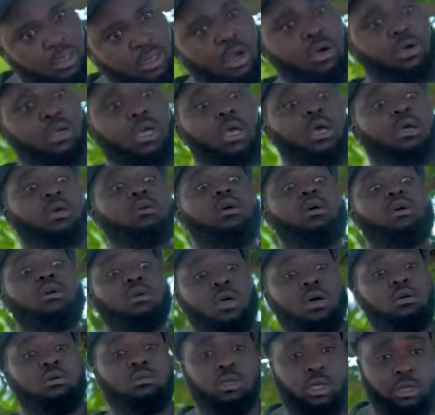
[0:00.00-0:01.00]
Okay.
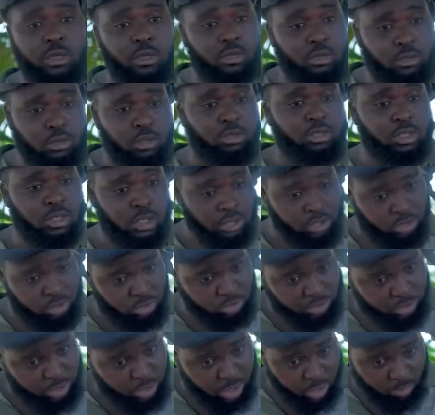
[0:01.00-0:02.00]
Since you
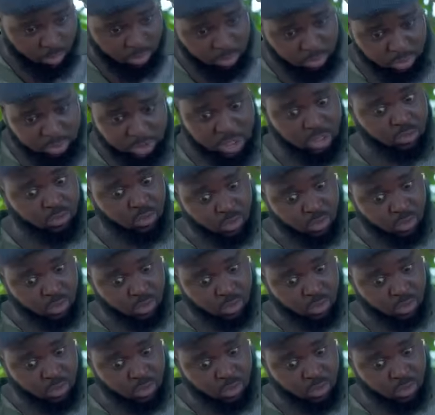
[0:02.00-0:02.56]
didn't apologize,